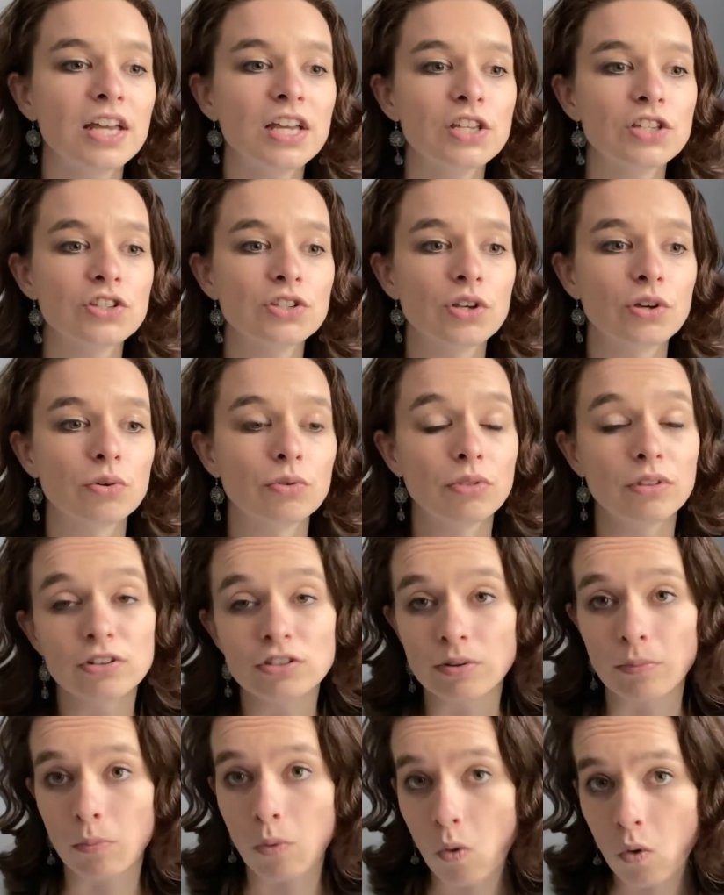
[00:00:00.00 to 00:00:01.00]
So there's
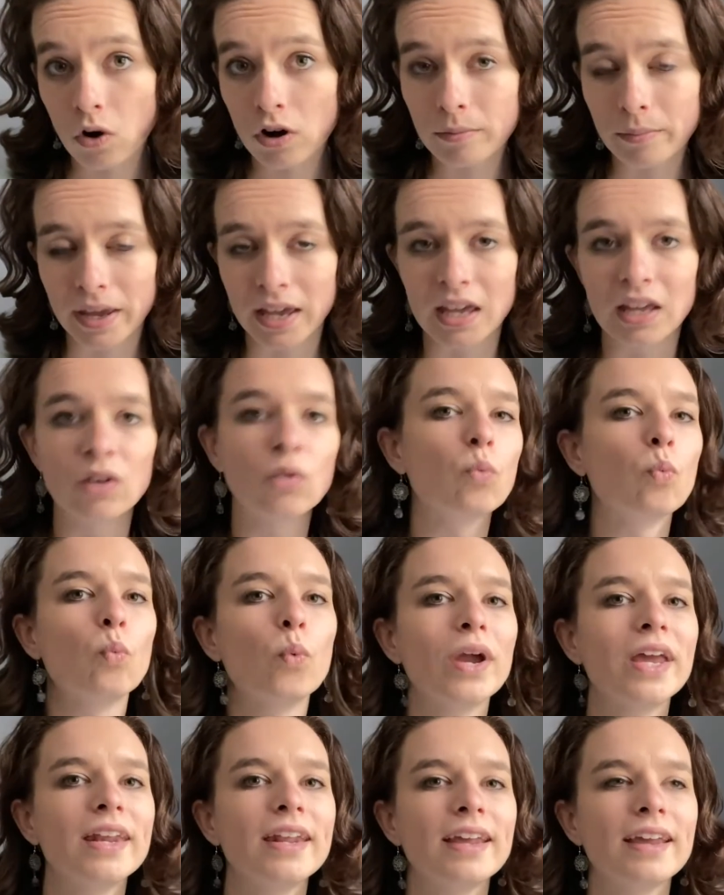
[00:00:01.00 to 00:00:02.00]
a poor man
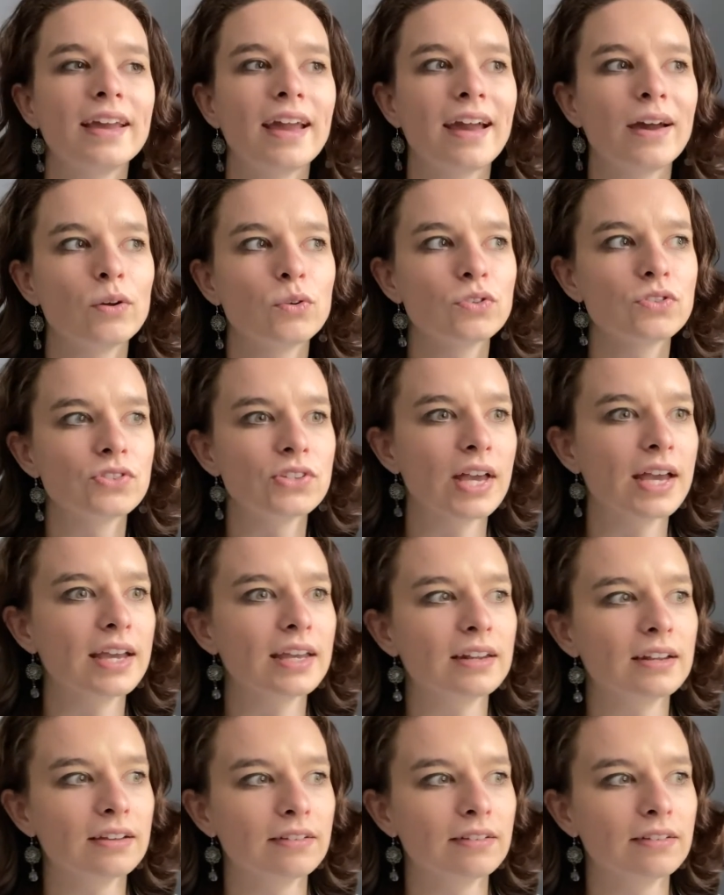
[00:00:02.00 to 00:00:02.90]
waiting outside